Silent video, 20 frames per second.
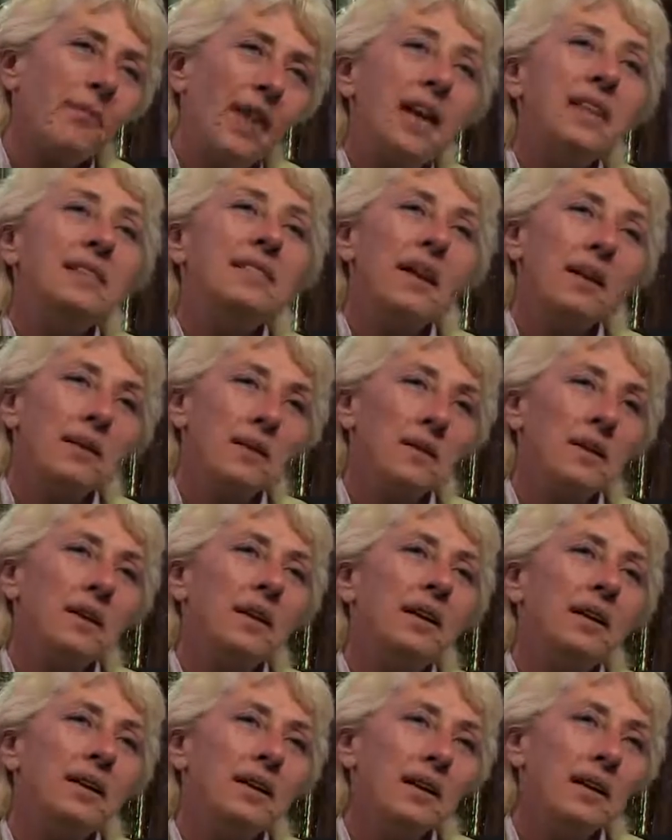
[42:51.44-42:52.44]

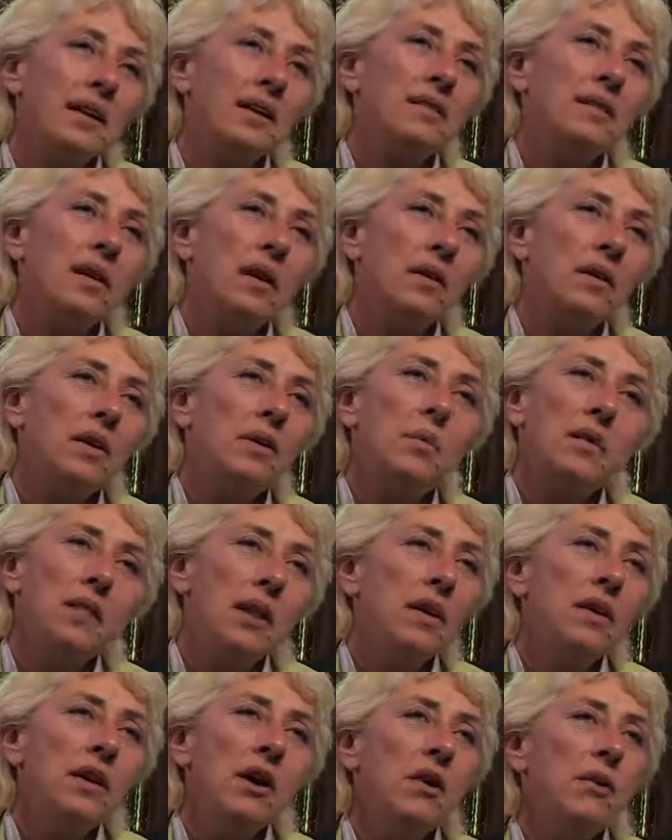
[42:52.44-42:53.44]
Exactly. But
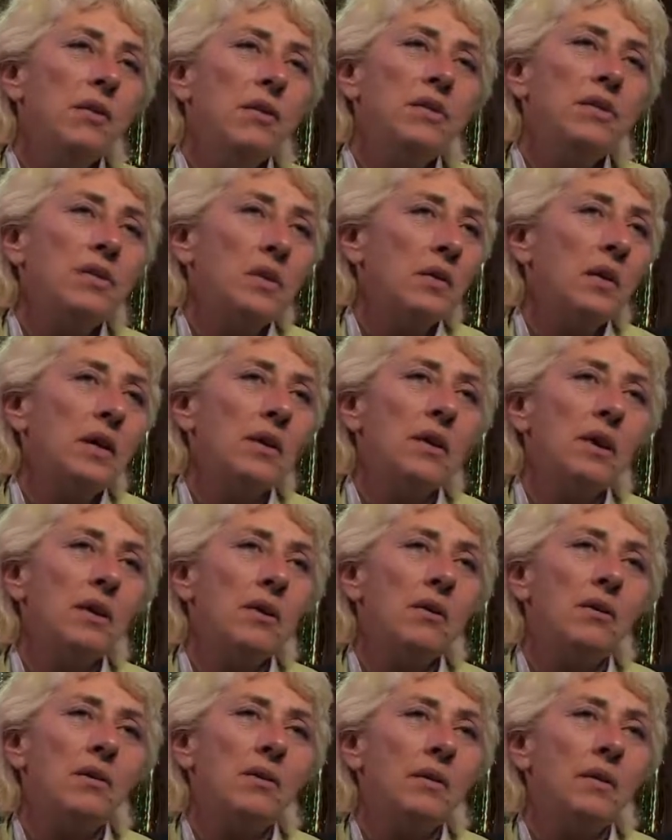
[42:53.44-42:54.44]
they know, so they
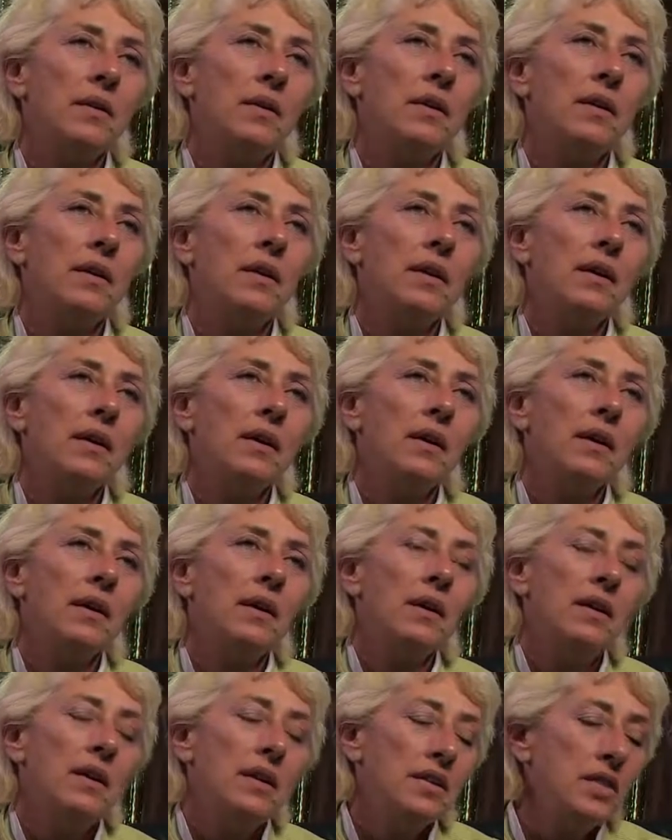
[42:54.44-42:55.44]
know.
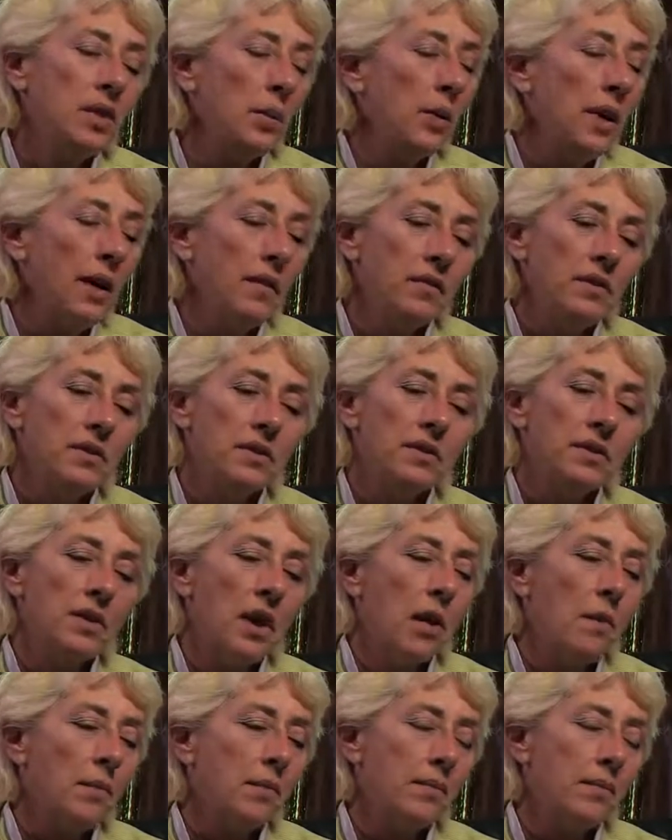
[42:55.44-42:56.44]
So we have to stop.